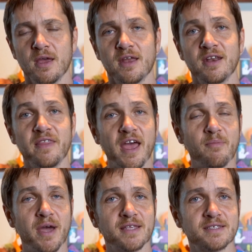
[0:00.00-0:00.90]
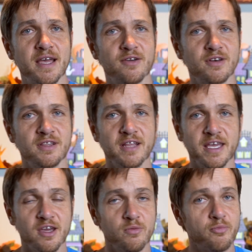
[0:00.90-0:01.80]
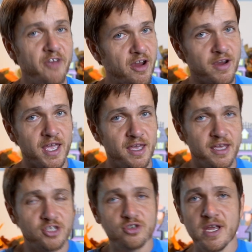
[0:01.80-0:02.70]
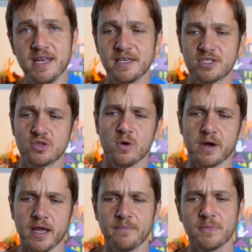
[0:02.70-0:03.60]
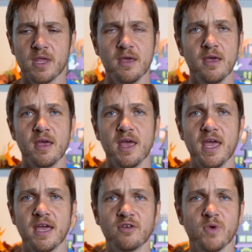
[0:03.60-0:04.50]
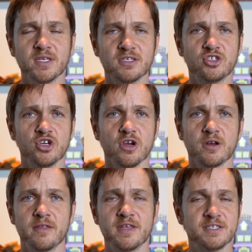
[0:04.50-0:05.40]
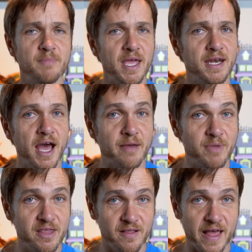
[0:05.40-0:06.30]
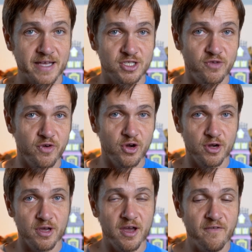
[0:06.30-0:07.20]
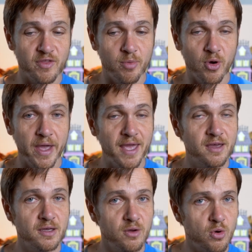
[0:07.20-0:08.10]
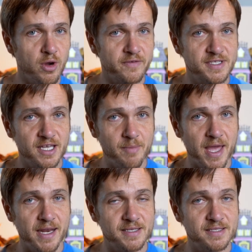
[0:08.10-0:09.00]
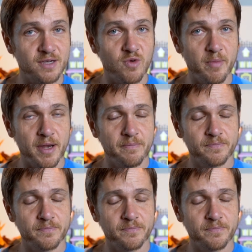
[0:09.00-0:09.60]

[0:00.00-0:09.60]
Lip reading: Now that might sound like a very entertaining story. And rest assured, this may not be the last you've heard of the boy or of Stickman and Stickwoman.